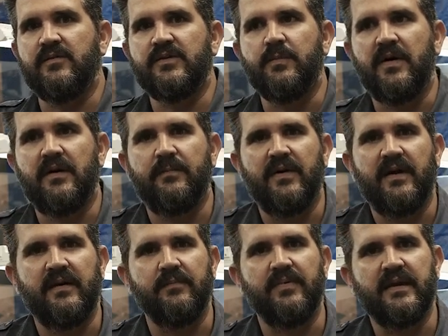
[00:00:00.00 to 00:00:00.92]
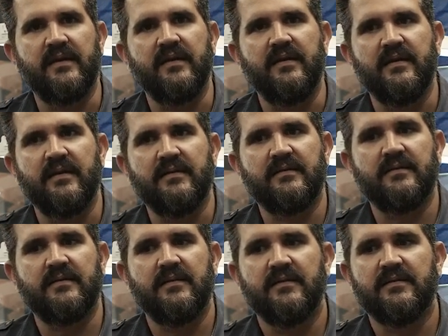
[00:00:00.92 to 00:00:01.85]
It was bought by a big
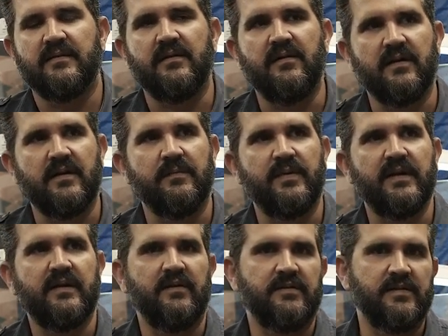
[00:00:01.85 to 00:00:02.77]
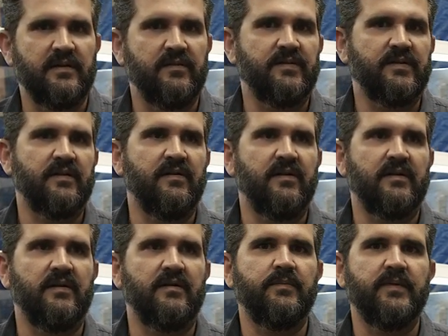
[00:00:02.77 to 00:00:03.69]
cigar company called General
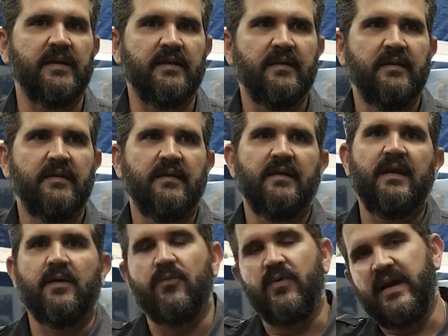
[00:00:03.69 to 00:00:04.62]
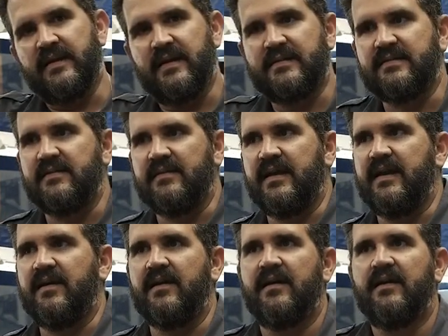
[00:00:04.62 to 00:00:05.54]
Cigar Company. And right next to
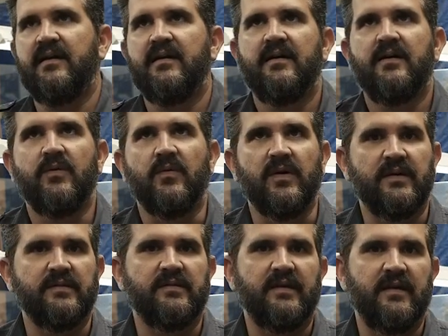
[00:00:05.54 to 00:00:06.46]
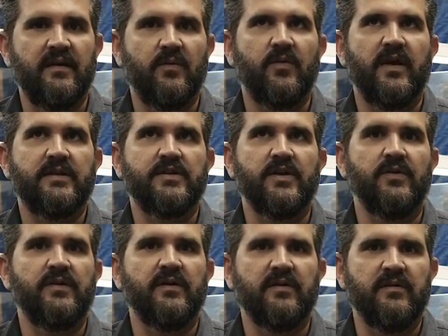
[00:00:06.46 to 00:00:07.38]
there was where I
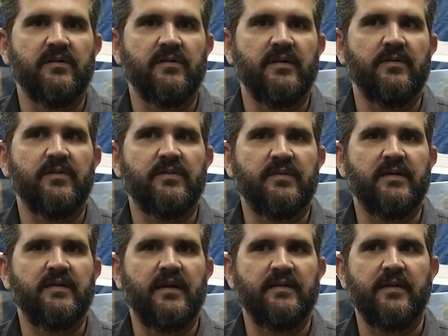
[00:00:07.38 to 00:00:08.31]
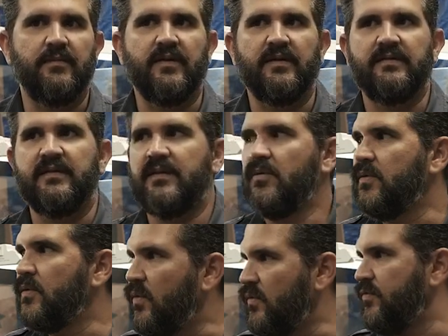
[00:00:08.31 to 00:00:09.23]
showed you earlier, was Titan de Bronce.
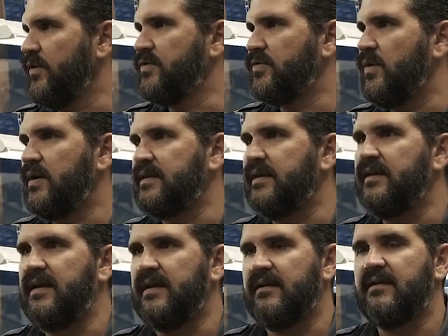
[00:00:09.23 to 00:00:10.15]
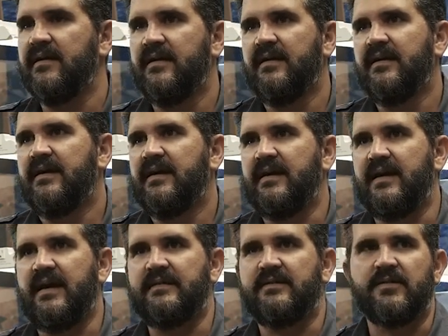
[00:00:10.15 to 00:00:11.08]
When we first walked in here,
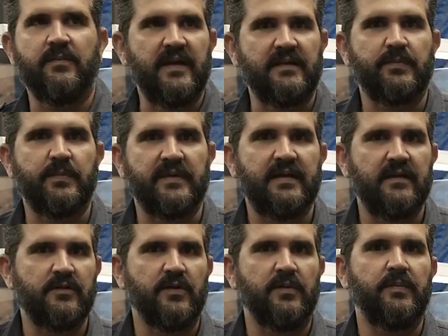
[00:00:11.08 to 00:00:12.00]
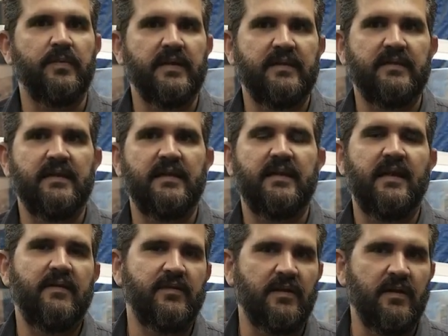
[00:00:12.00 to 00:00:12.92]
it had tremendous potential, but they didn't
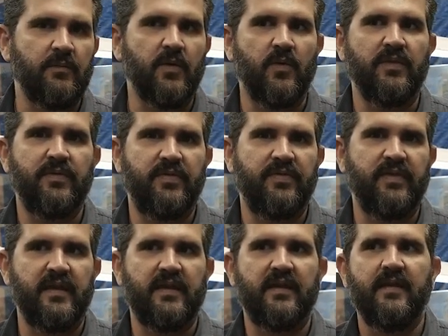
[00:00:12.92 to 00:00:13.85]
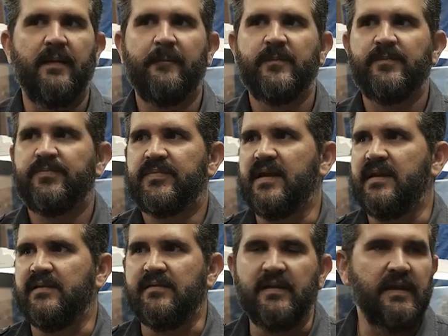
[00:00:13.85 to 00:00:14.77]
have the number one thing
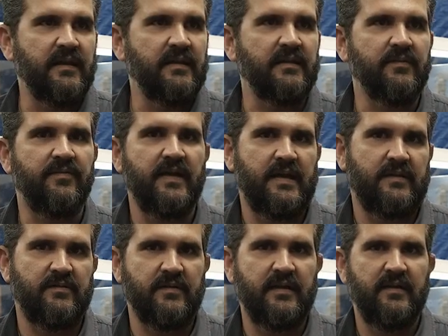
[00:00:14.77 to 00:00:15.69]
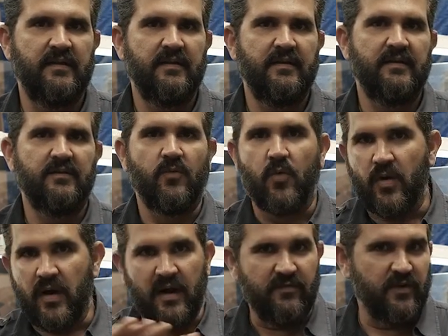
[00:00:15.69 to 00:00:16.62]
that you need in a factory,
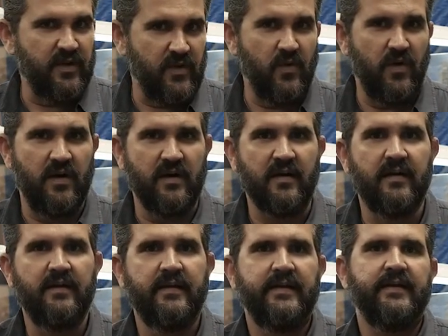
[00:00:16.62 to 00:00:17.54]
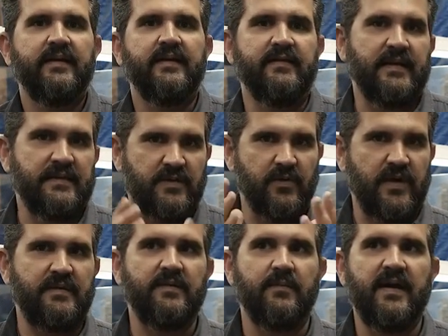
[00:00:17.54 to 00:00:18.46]
wherever you are, and that's
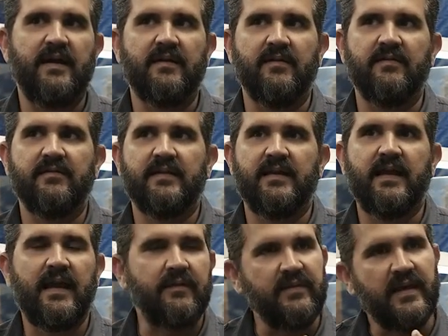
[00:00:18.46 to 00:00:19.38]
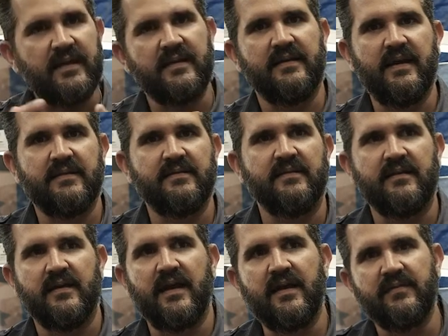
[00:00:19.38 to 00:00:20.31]
great tobacco. They didn't have that connection,
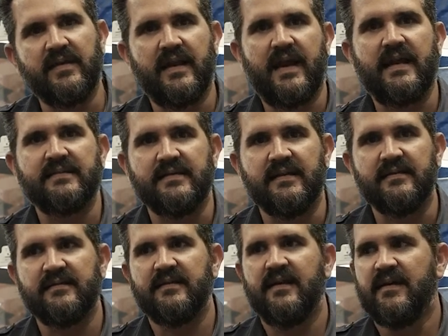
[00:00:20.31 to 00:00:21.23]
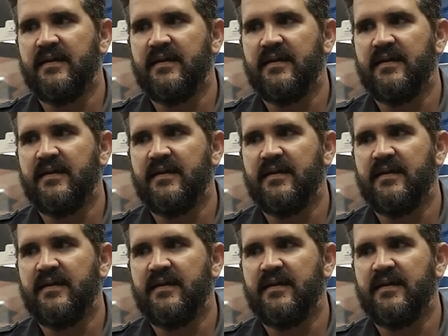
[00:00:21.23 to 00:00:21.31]
they didn't have that access.